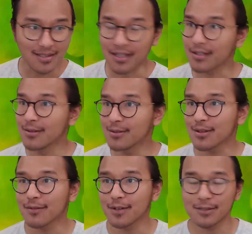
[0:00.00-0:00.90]
that I use.
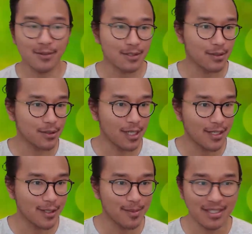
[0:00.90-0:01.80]
So the first one is called
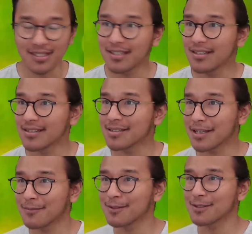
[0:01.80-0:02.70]
ChatGPT and the
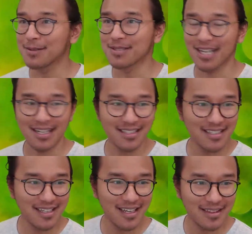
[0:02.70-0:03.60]
second one's called
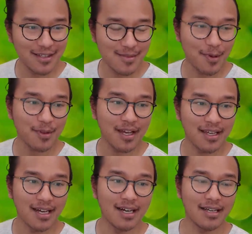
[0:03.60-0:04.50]
Dall-E. And these are both
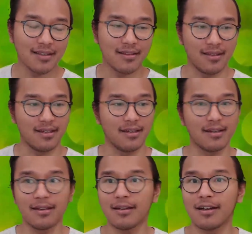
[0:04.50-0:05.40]
AI
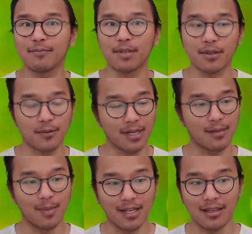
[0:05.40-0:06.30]
that have been
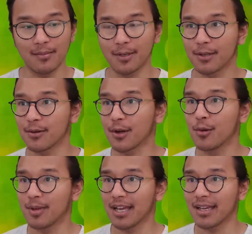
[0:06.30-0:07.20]
created by a company called
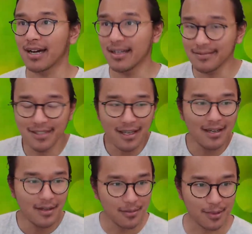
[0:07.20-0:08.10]
OpenAI,
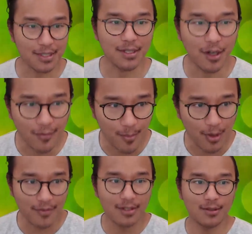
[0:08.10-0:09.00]
which is a
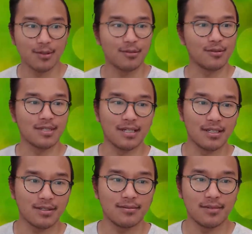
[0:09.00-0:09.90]
not-for-profit whose
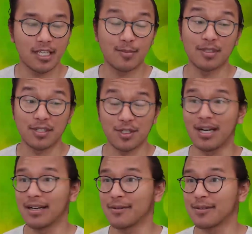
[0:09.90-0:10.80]
explicit
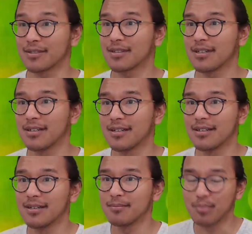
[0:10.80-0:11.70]
charter is
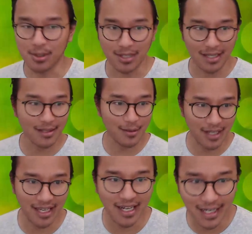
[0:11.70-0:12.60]
to build
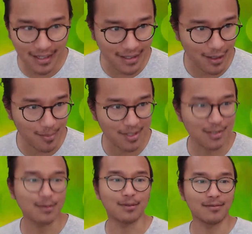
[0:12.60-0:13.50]
ethical AI and help
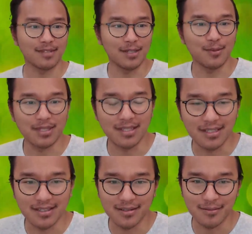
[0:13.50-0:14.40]
us sort of deal with
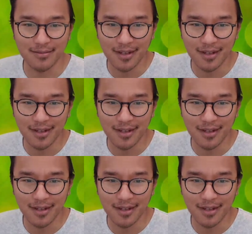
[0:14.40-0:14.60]
the